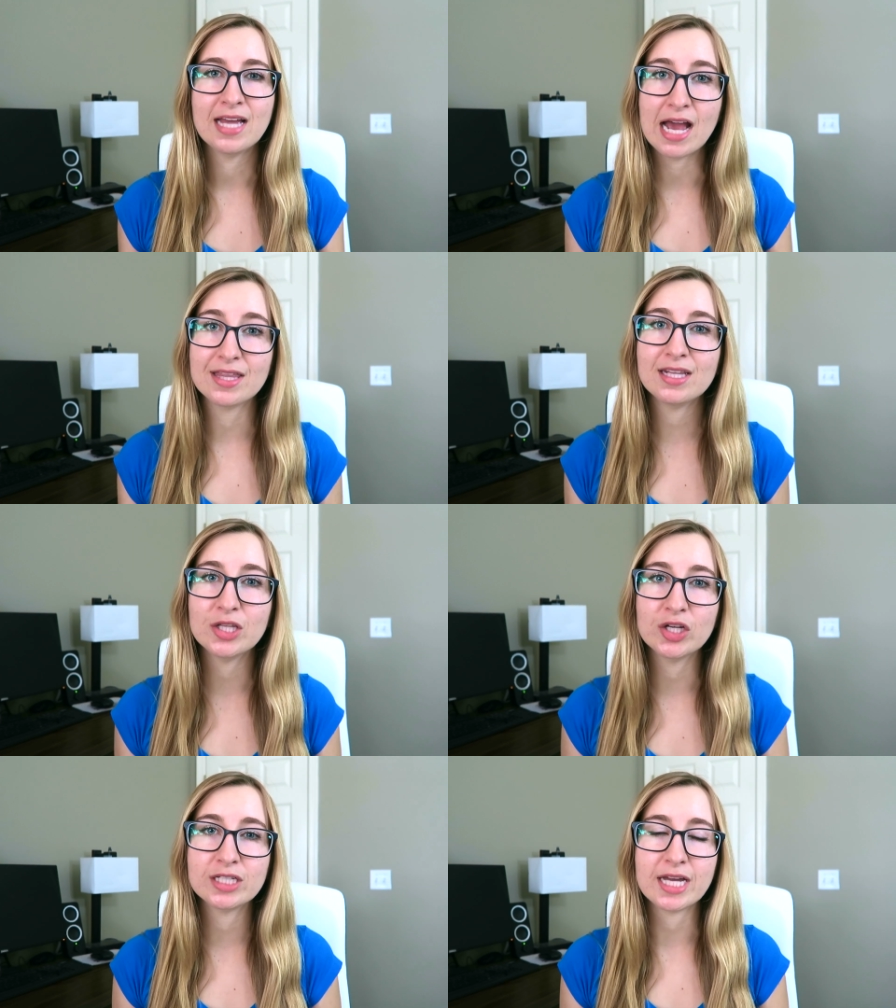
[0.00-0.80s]
and then
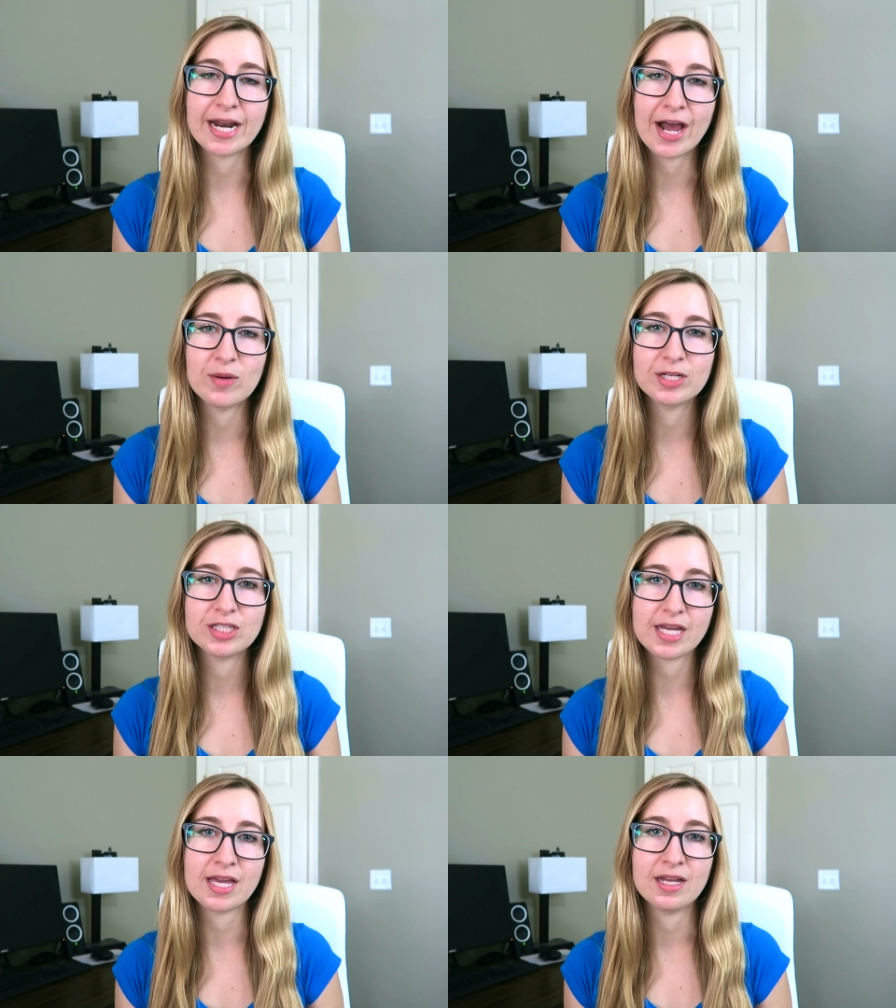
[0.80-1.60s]
looked at how
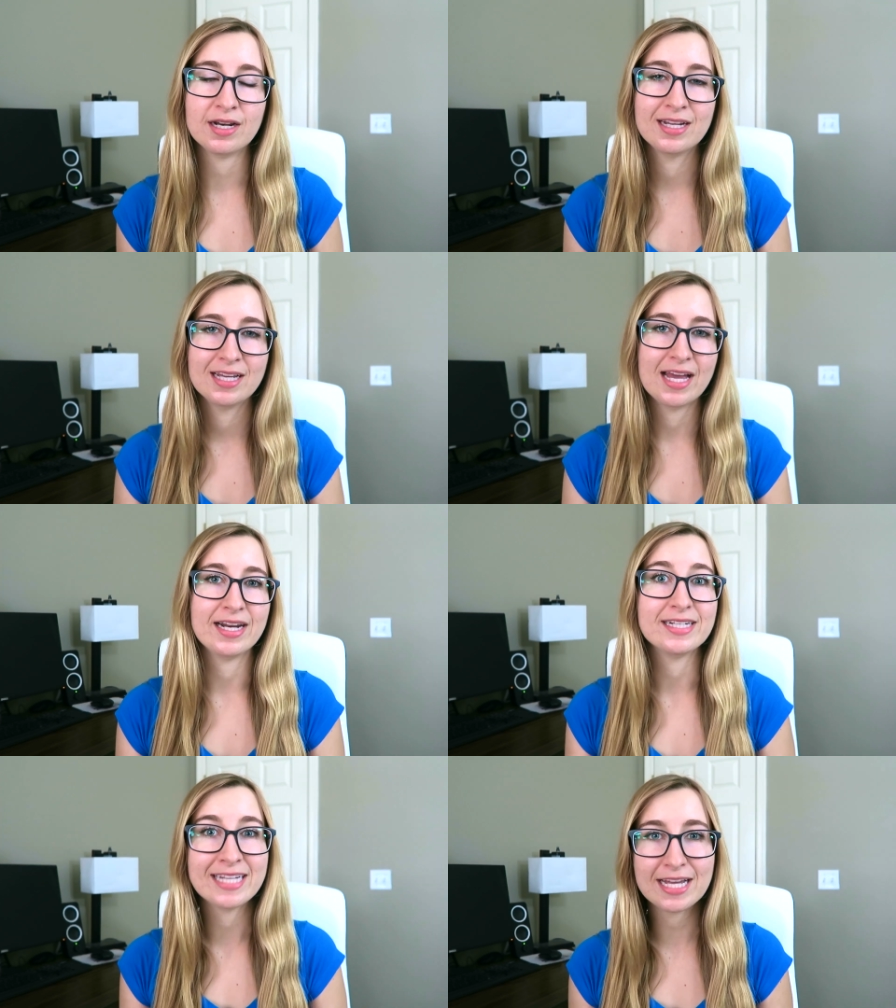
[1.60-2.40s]
much they ate at
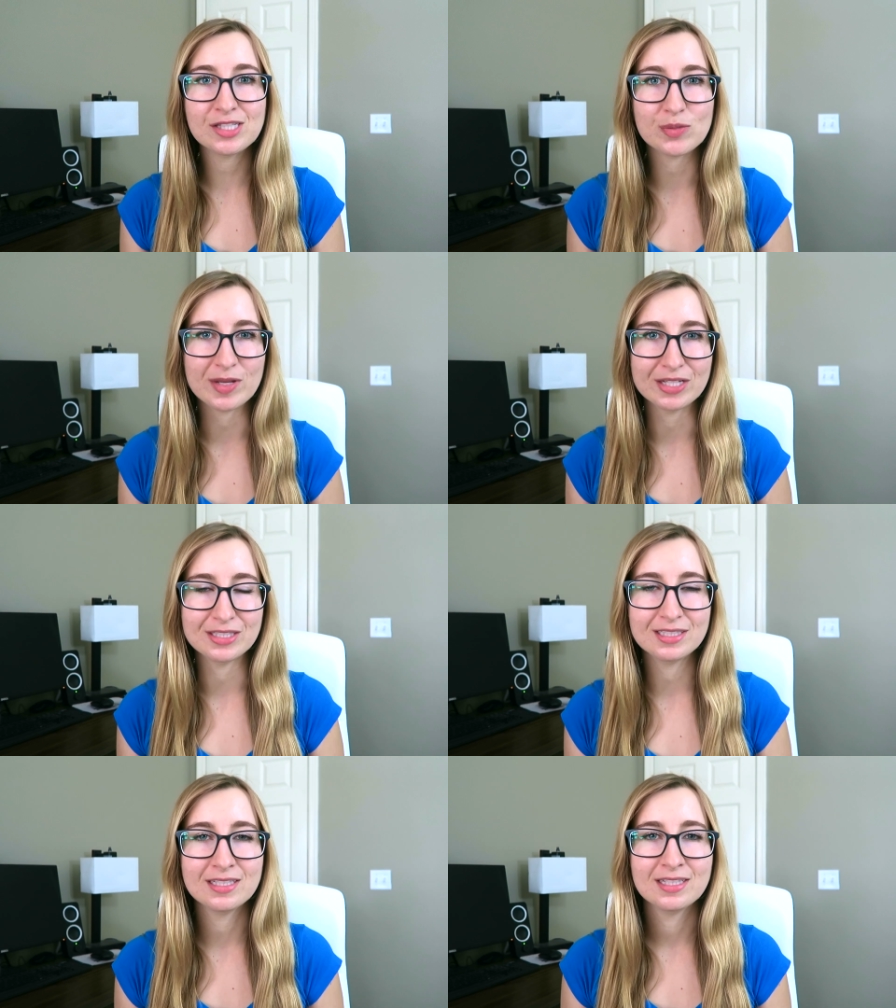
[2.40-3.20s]
a test
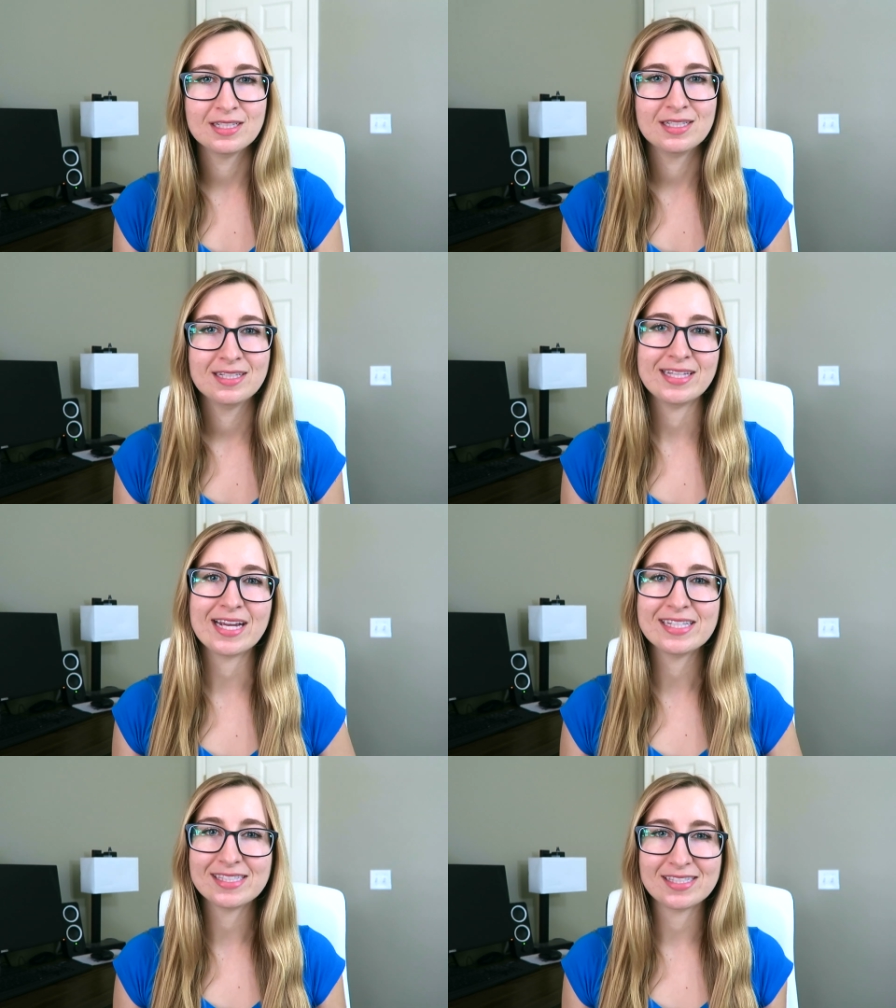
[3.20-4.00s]
meal
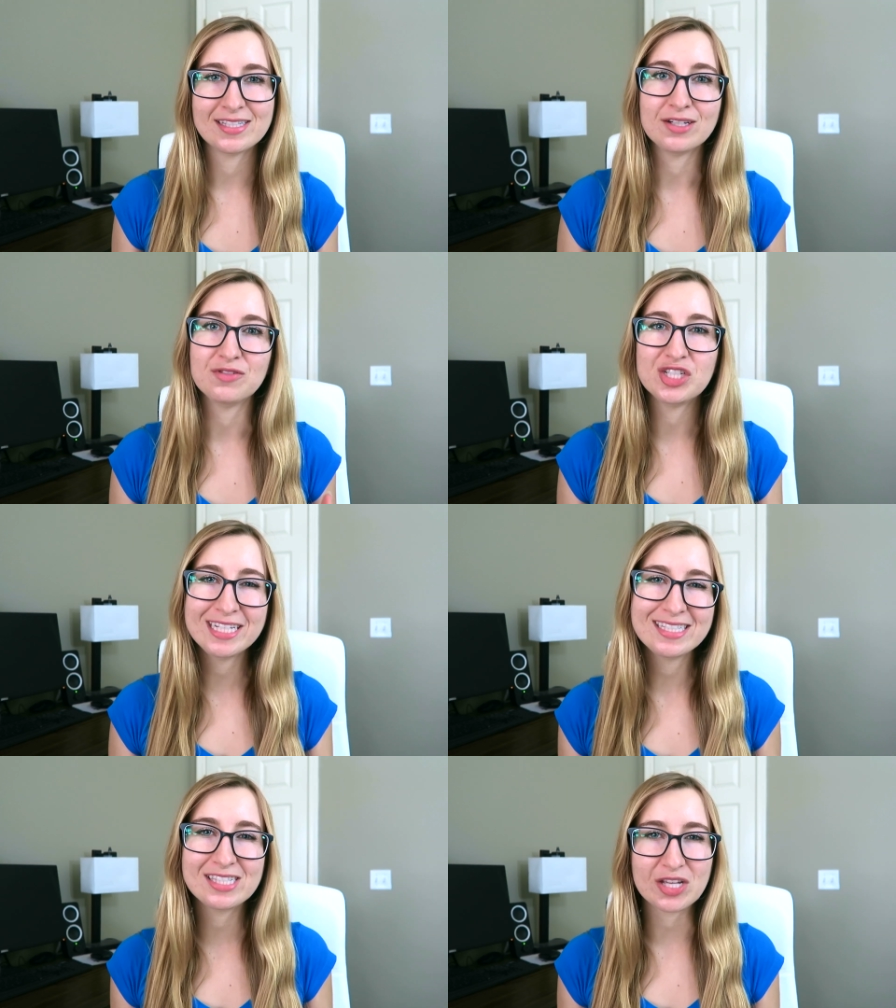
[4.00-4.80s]
that consisted of
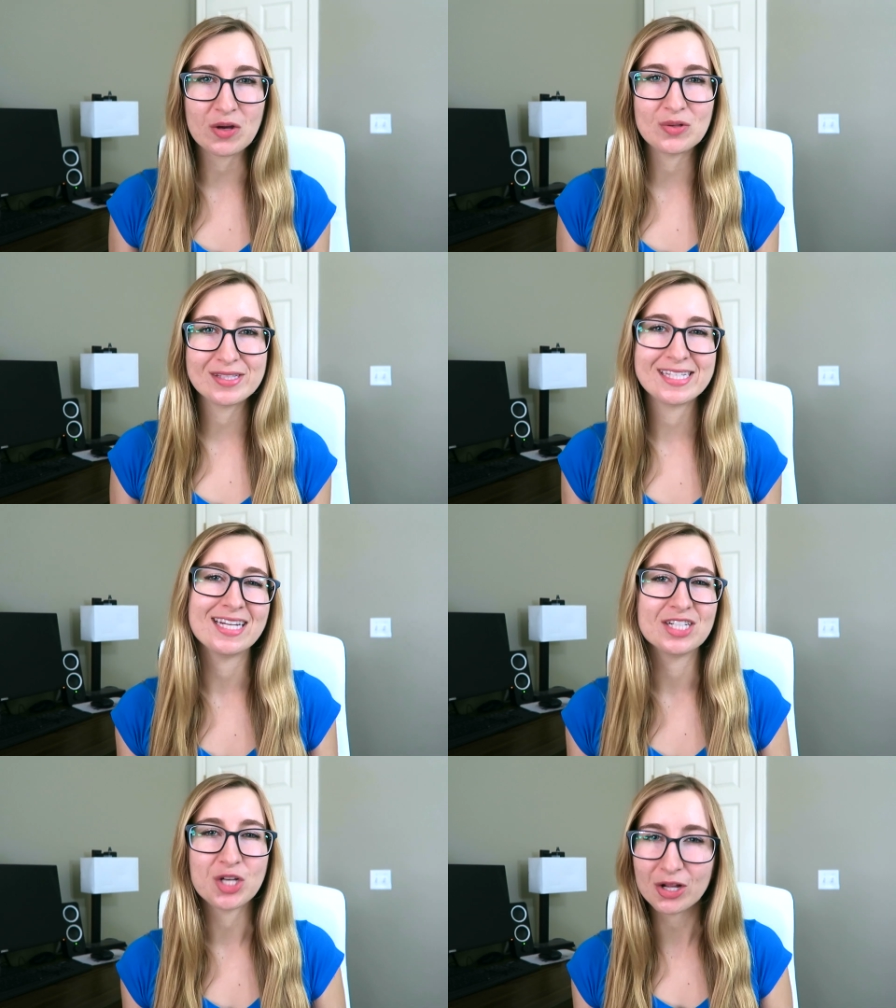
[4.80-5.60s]
cheese scones
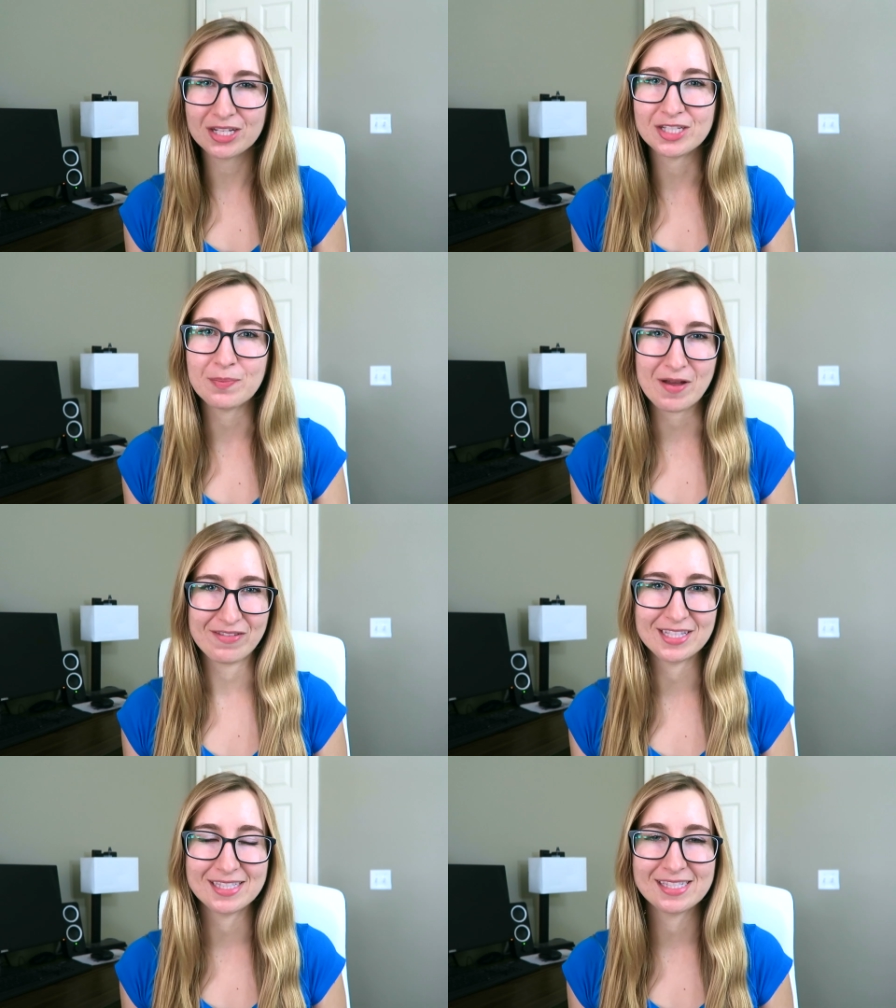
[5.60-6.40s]
and chocolate chip
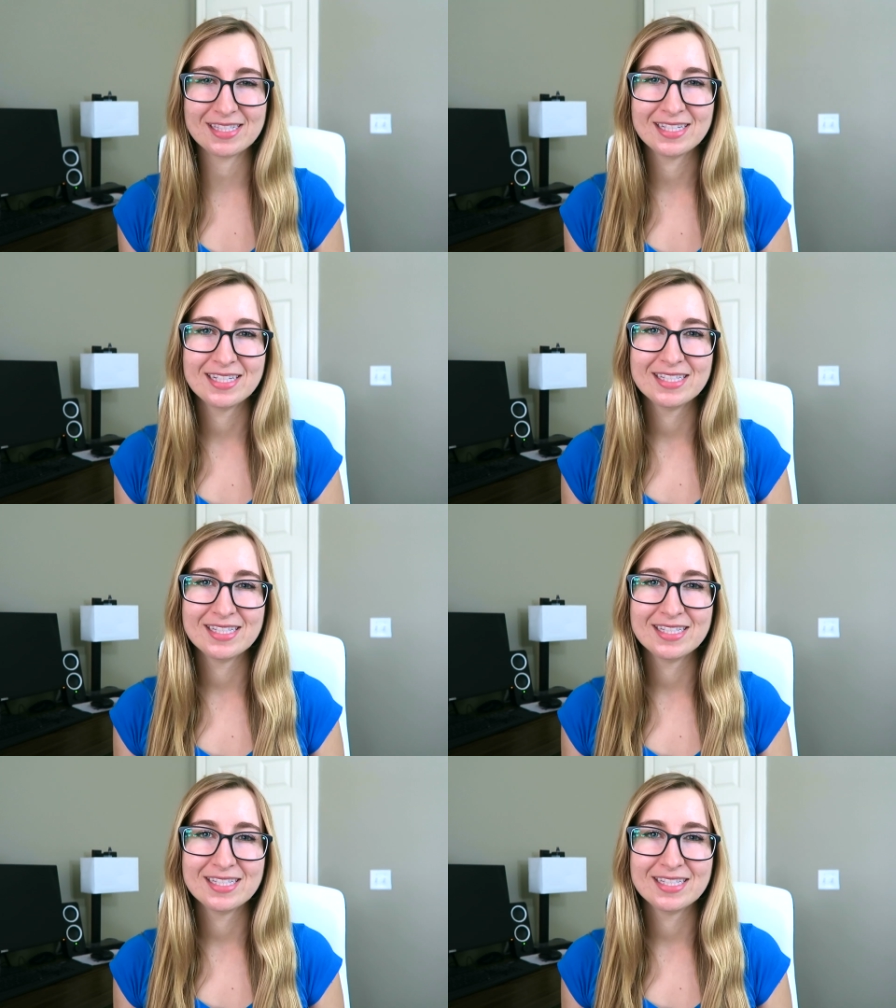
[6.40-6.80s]
muffins.